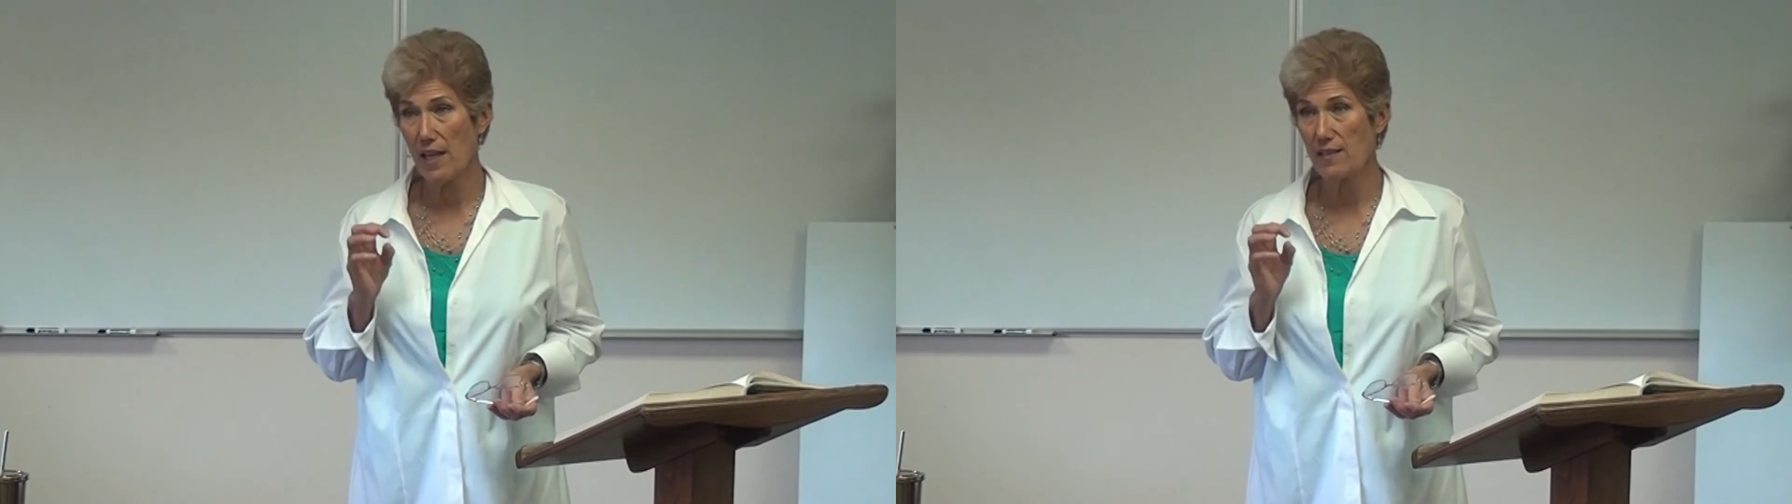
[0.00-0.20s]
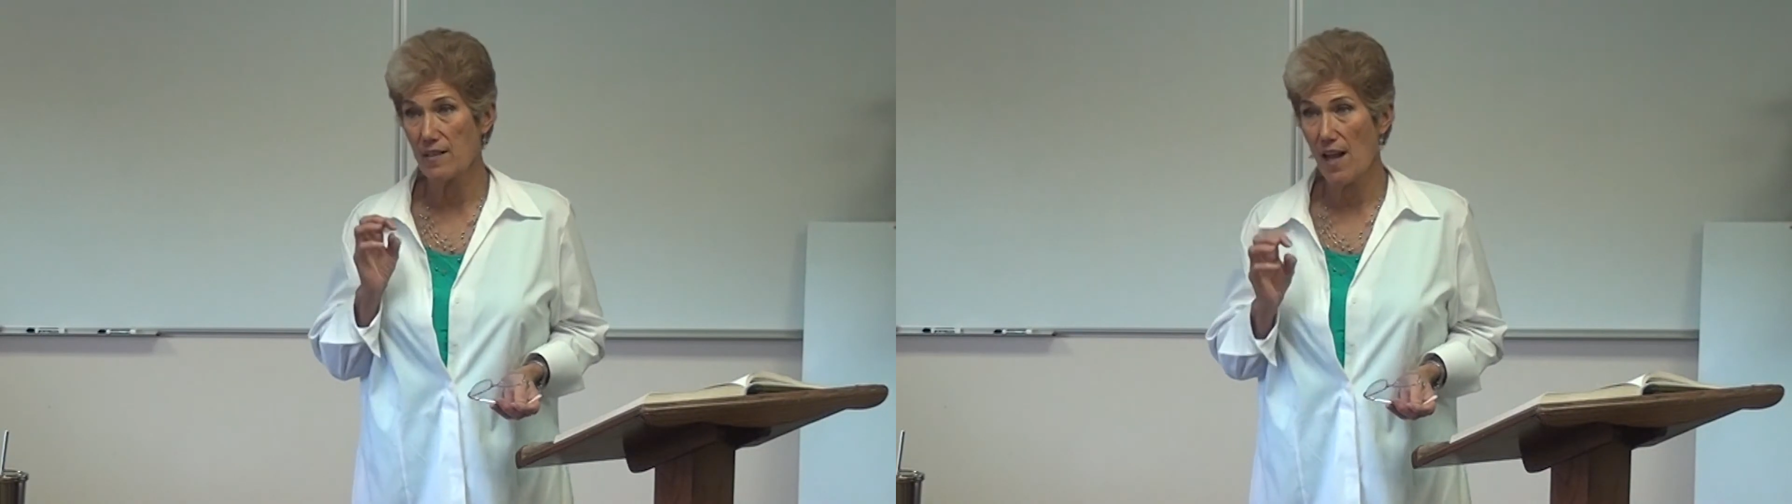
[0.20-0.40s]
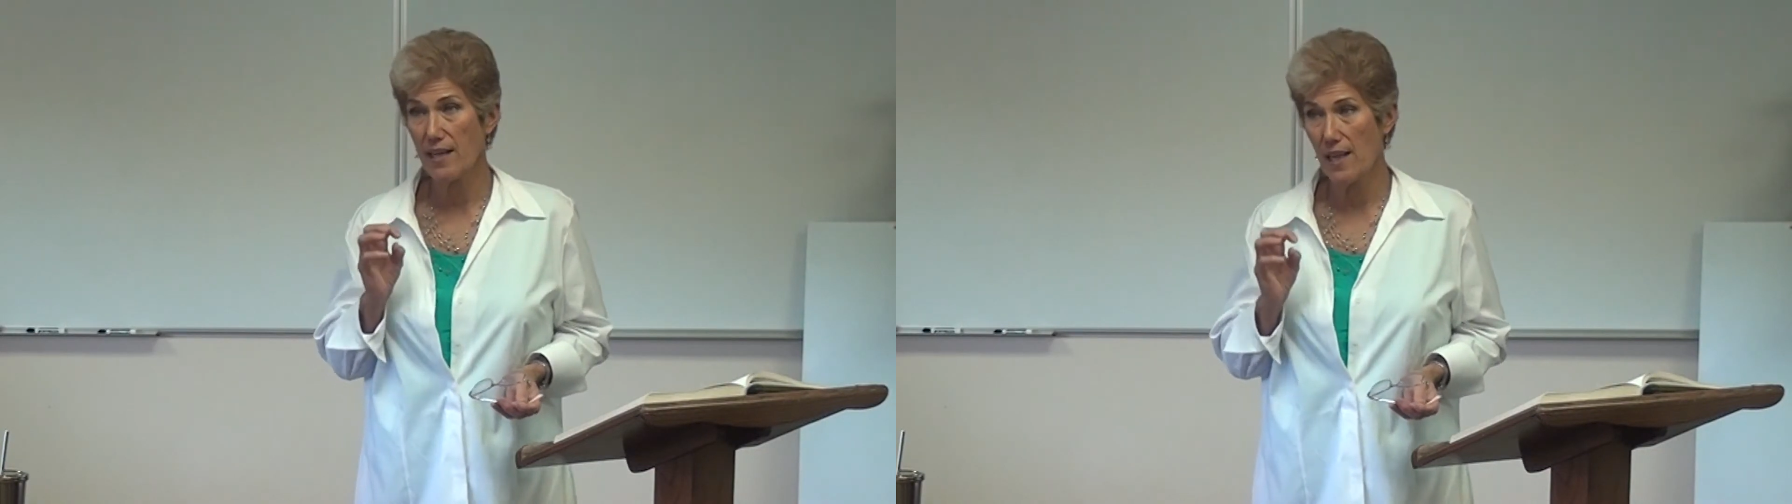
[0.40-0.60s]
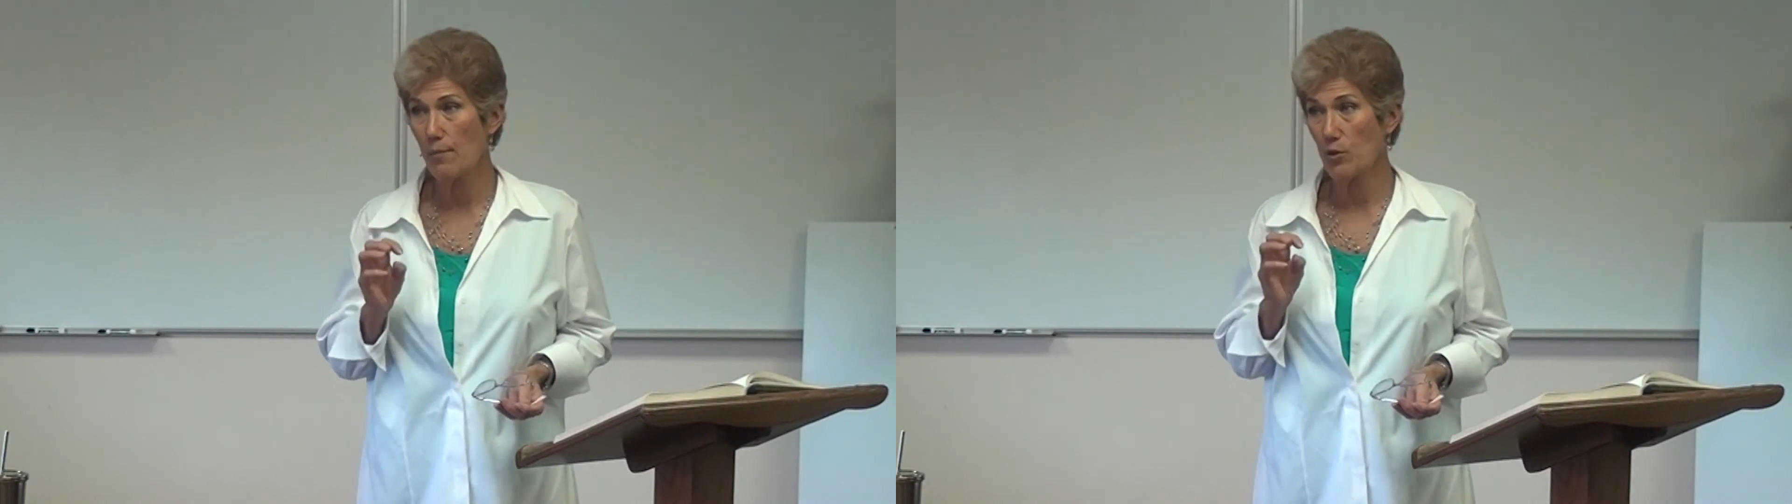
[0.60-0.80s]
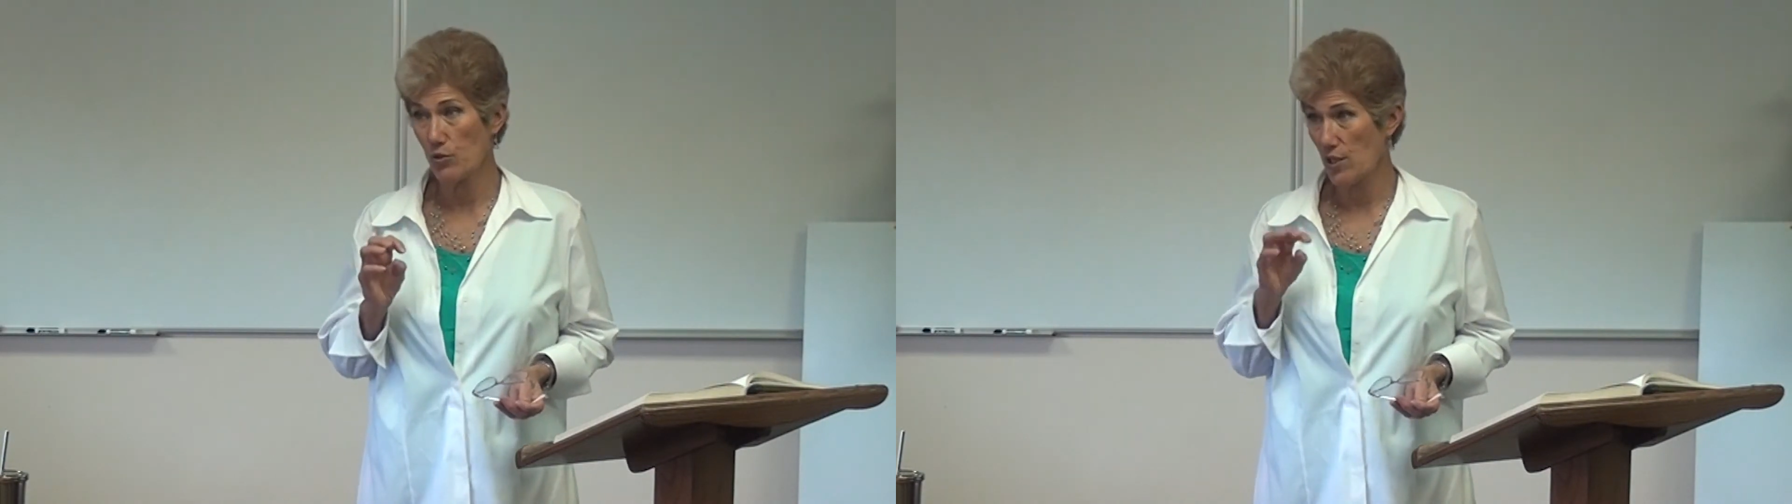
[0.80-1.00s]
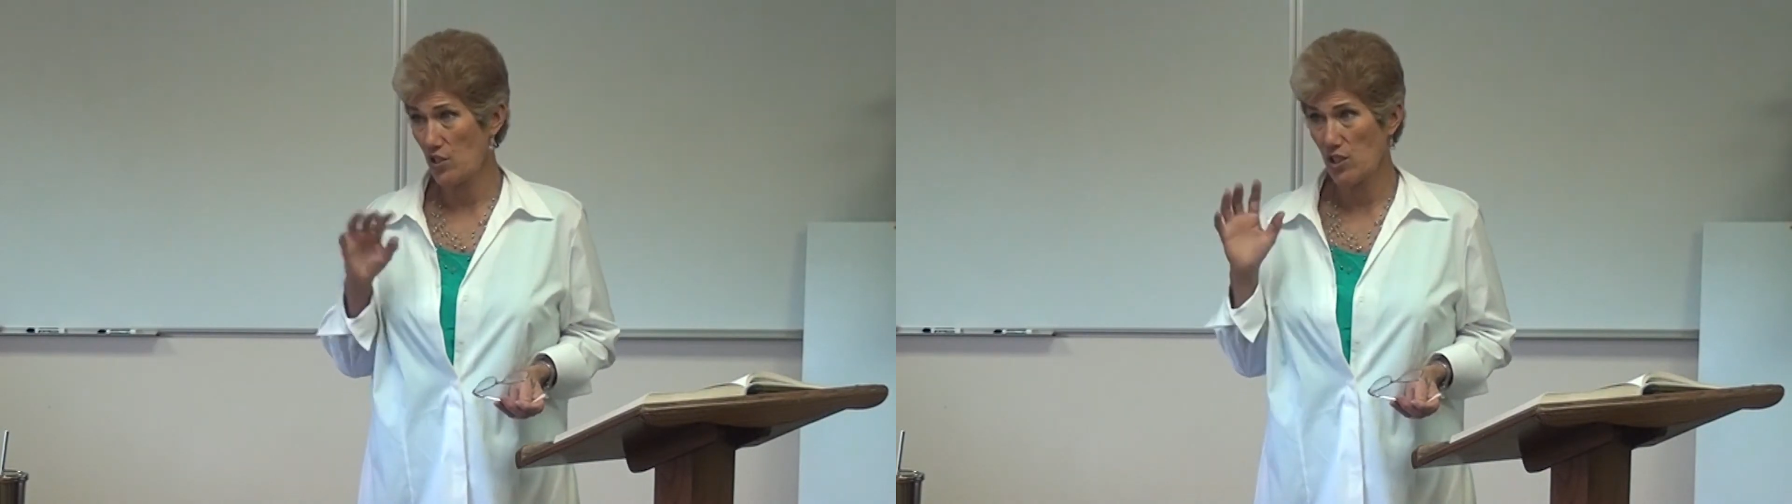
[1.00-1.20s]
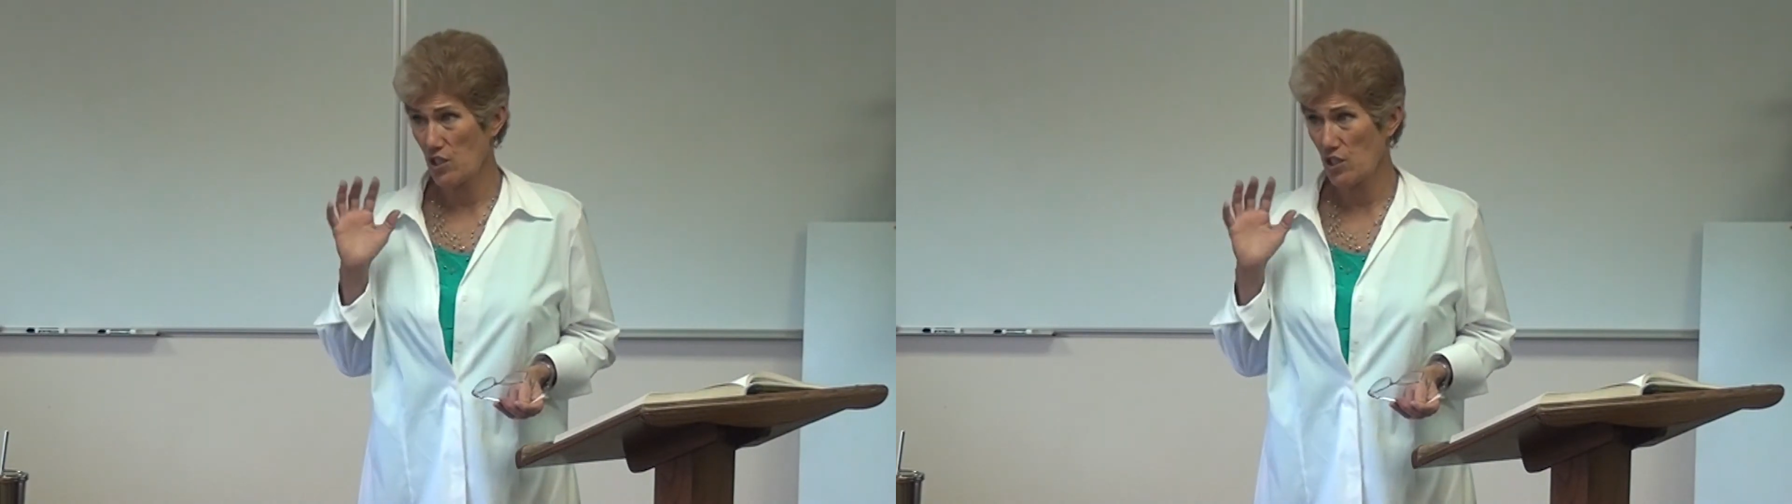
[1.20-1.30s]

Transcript: That's not a chemical change.